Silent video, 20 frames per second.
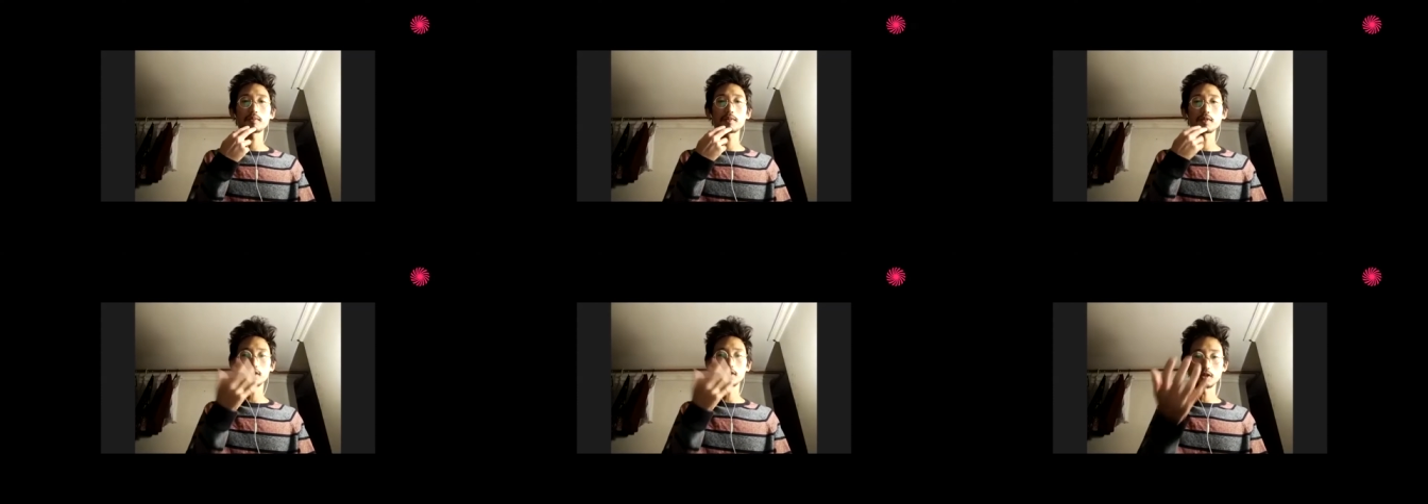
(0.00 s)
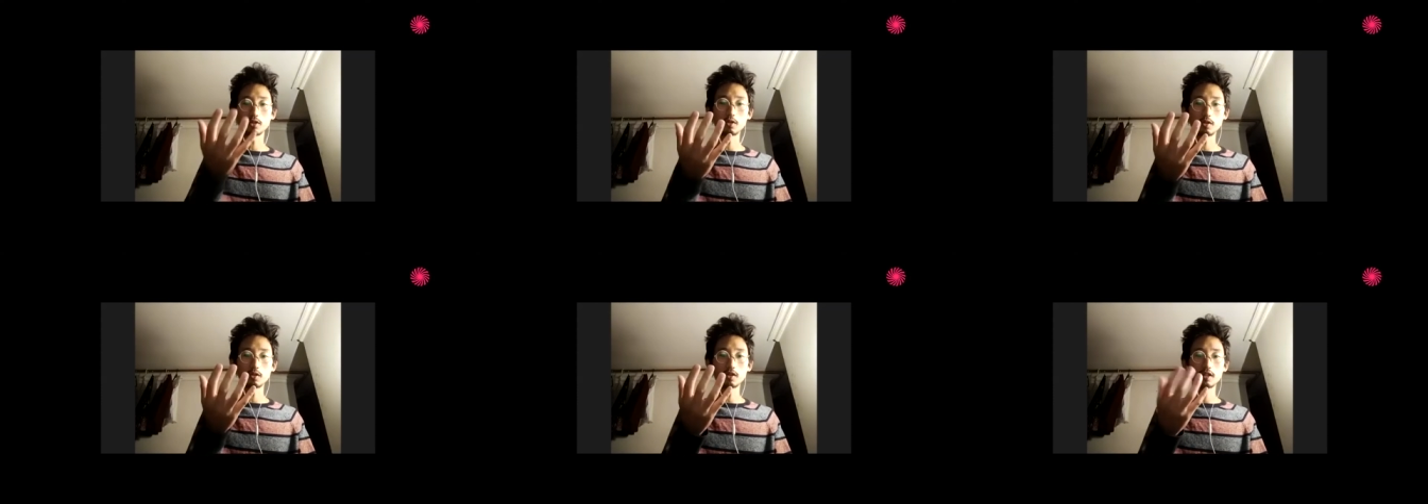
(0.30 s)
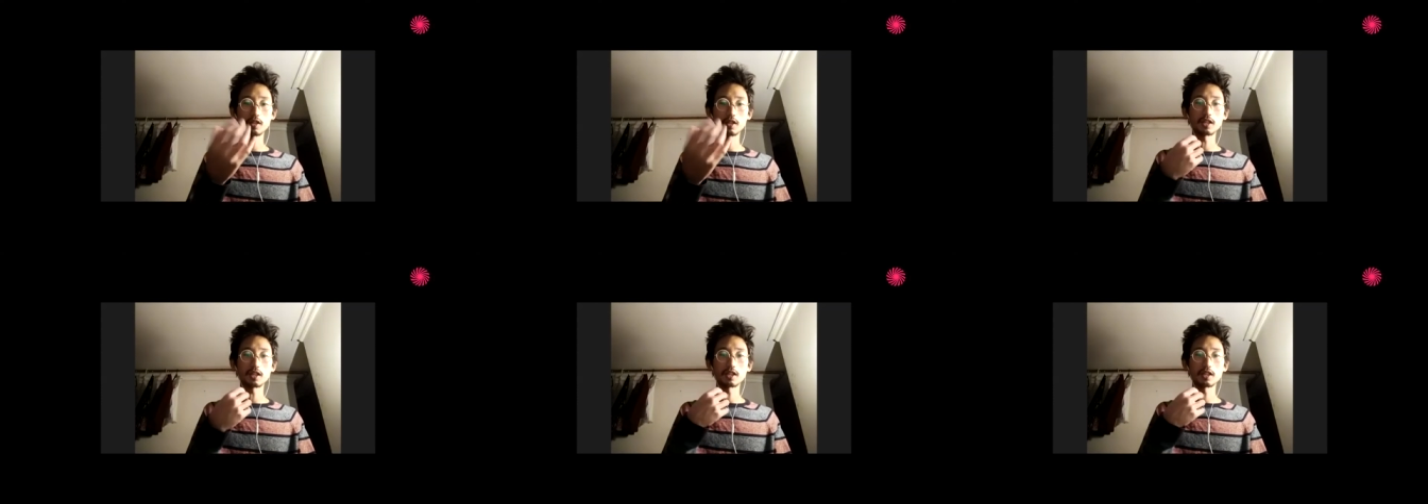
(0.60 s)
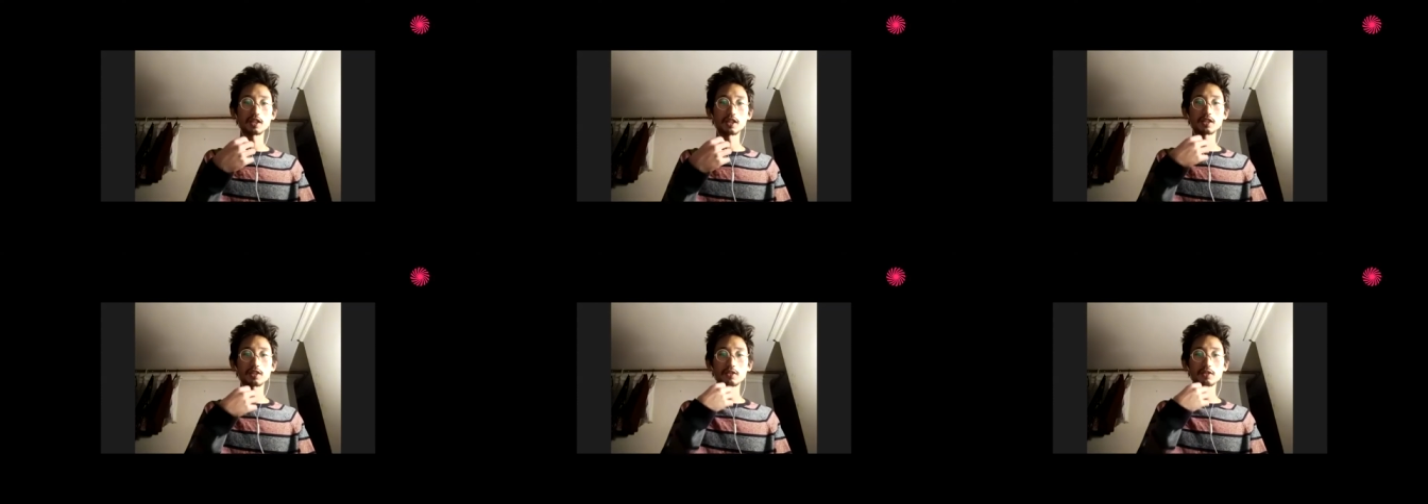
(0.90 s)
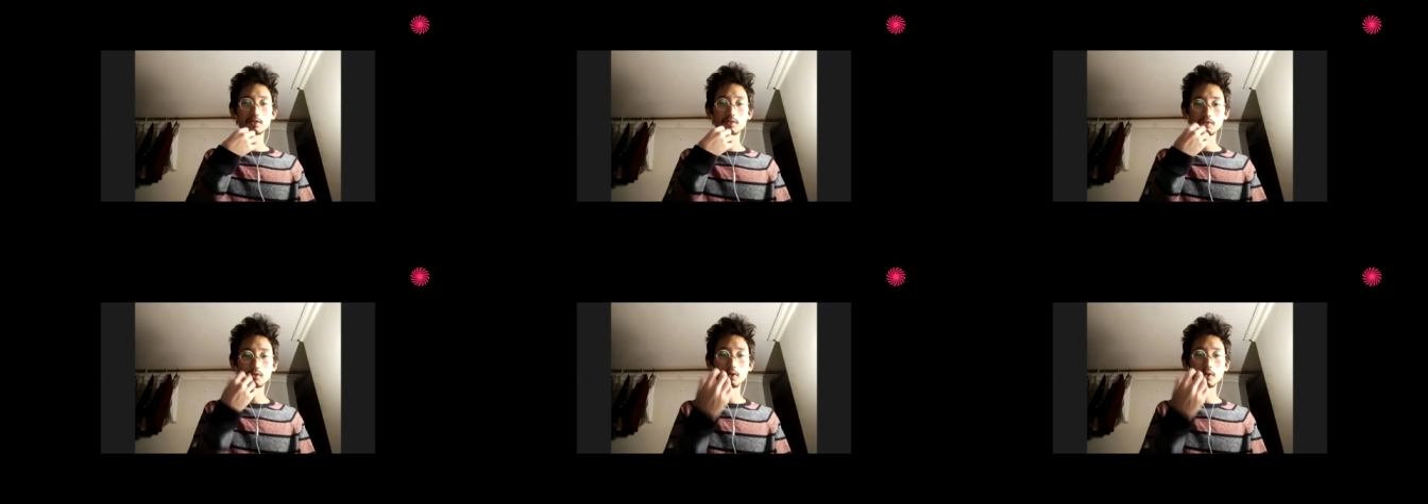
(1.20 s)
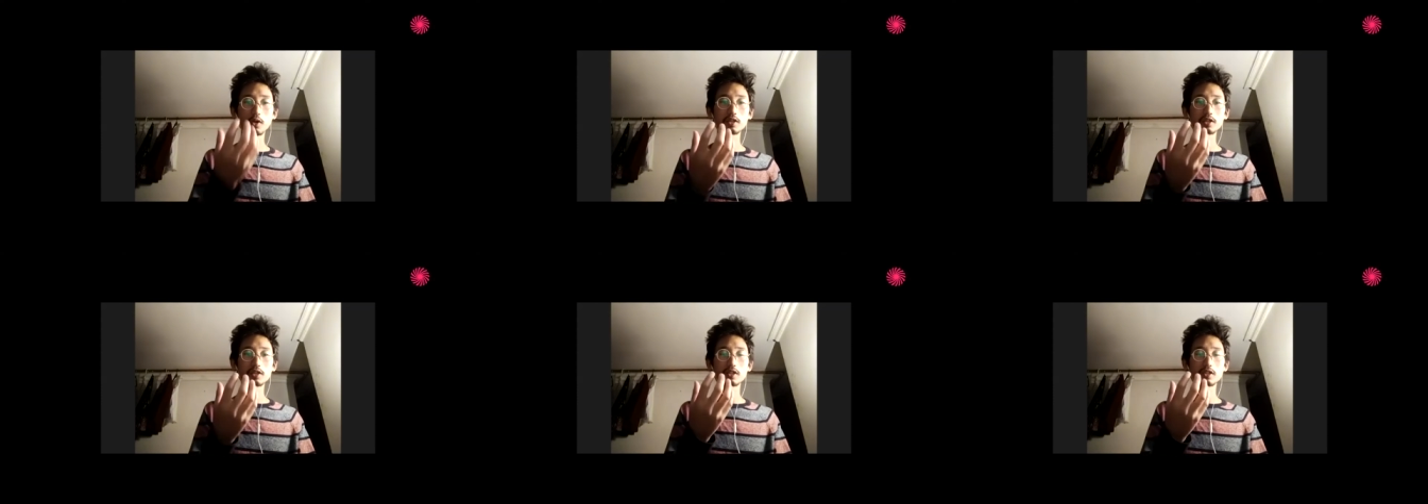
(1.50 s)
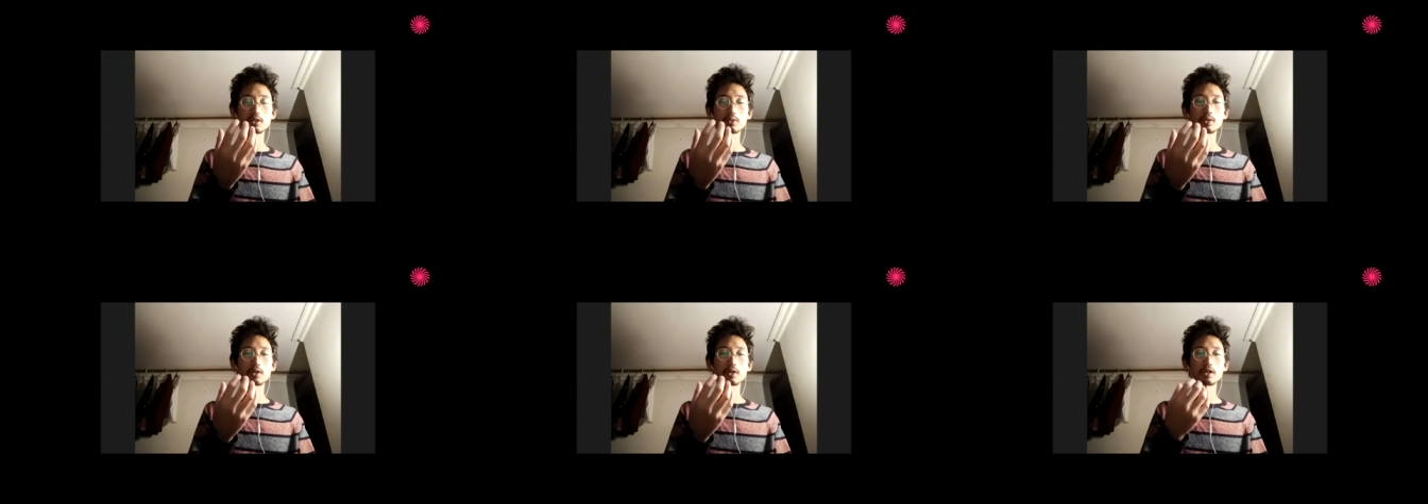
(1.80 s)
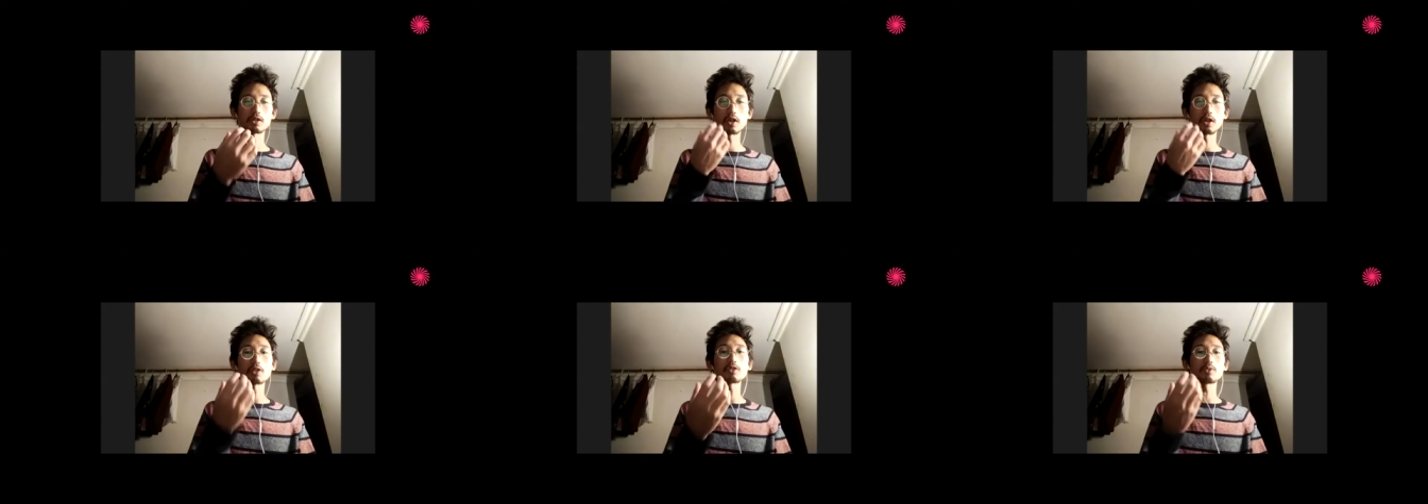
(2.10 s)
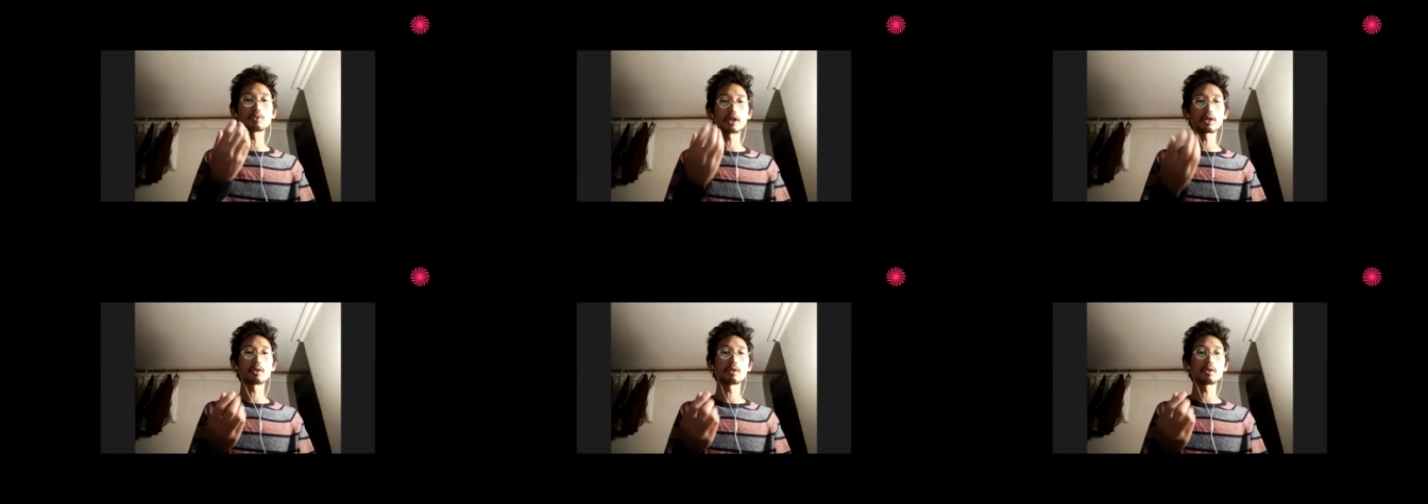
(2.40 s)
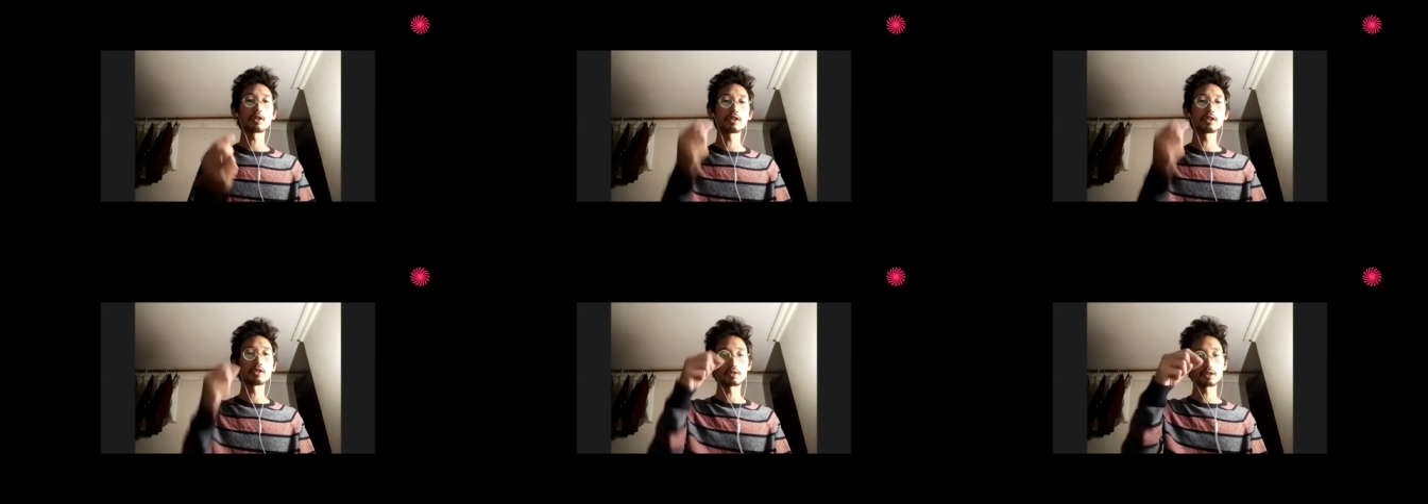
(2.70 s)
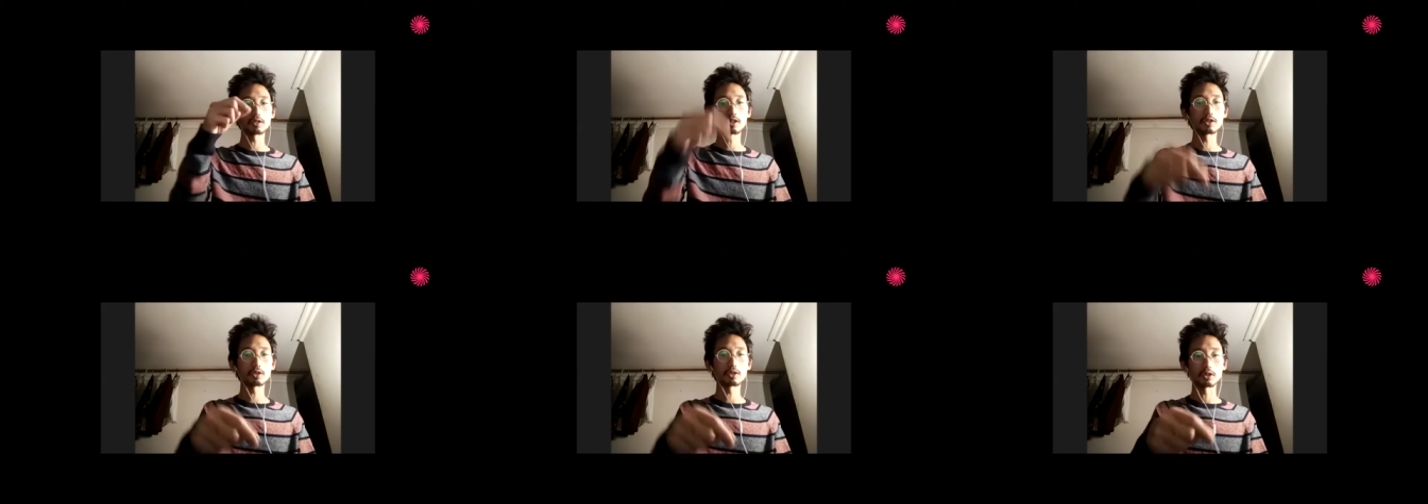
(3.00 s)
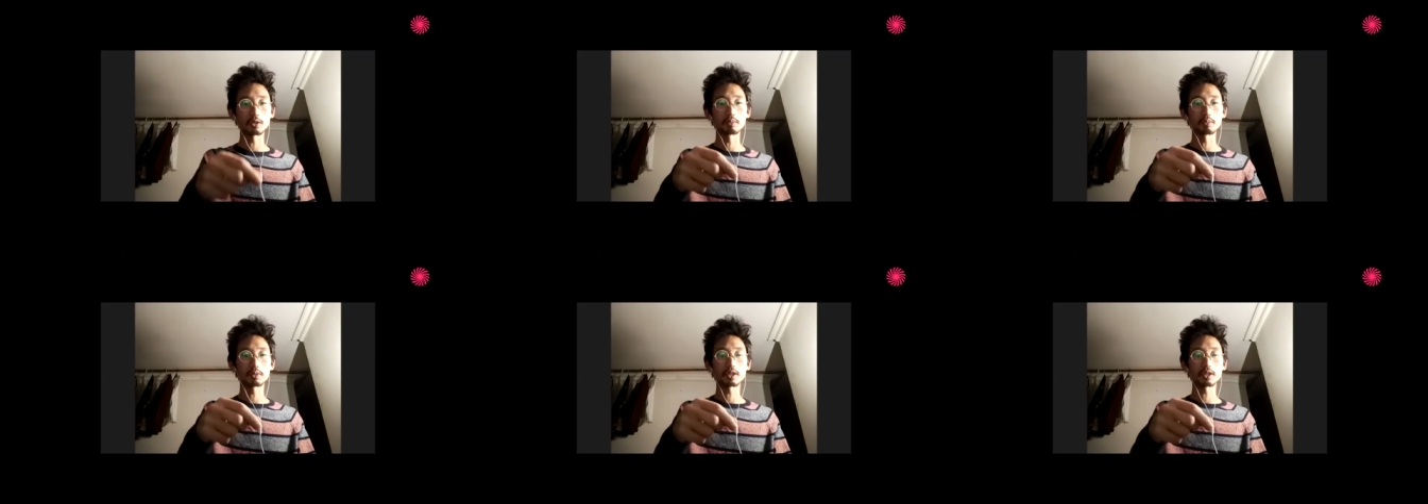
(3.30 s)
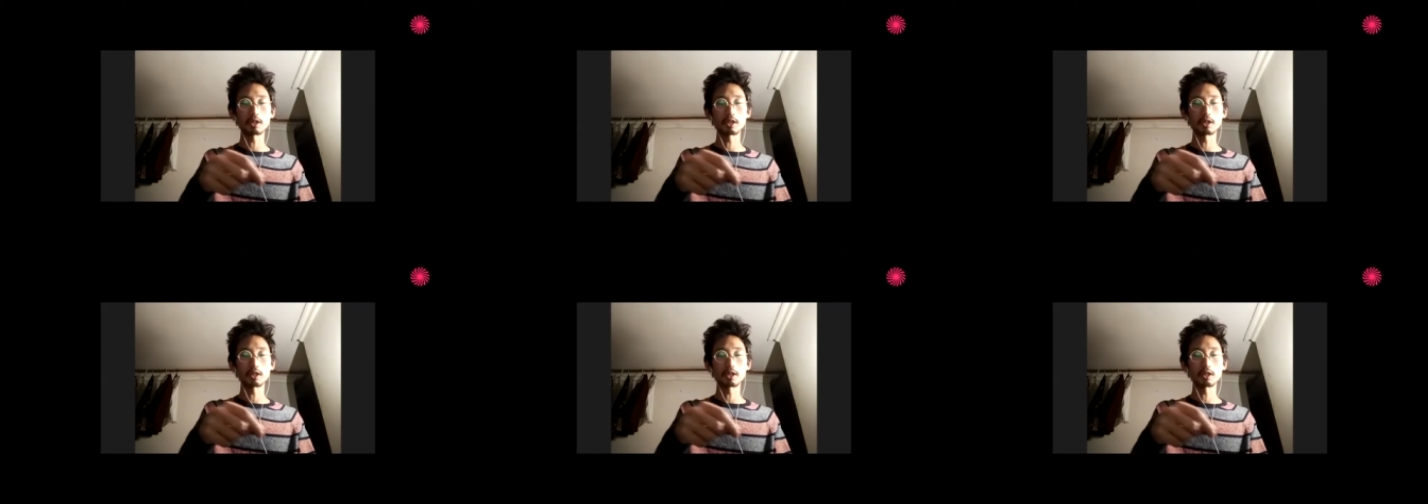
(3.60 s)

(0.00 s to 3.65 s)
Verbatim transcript: you know, these voices were not recorded during the trips.